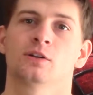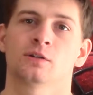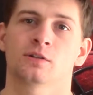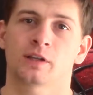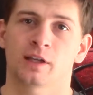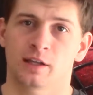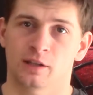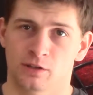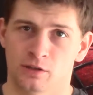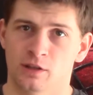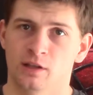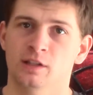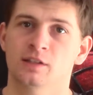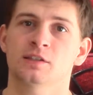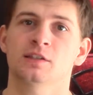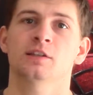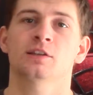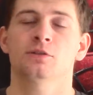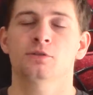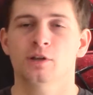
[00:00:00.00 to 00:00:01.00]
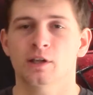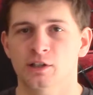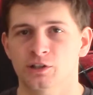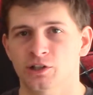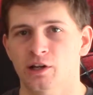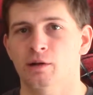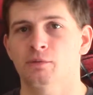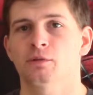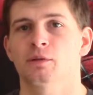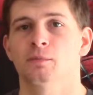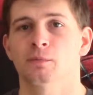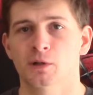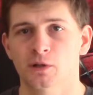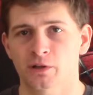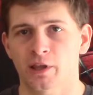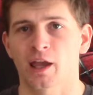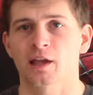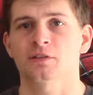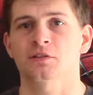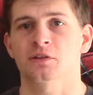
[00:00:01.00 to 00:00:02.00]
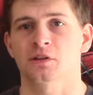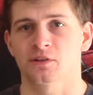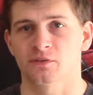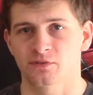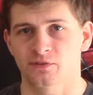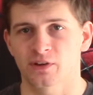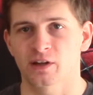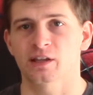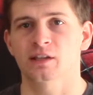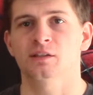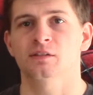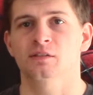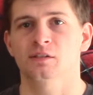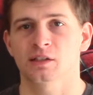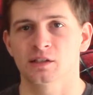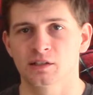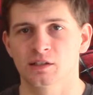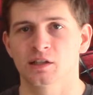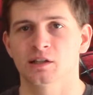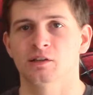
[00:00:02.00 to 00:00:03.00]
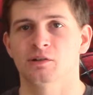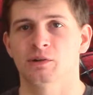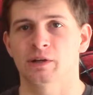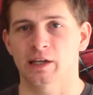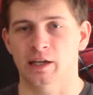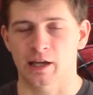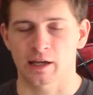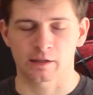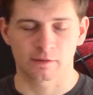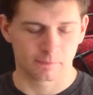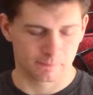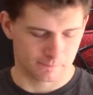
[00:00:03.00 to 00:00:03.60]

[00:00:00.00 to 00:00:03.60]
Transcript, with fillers: Okay, let's see you get shot with a bowcaster and fight continuing on.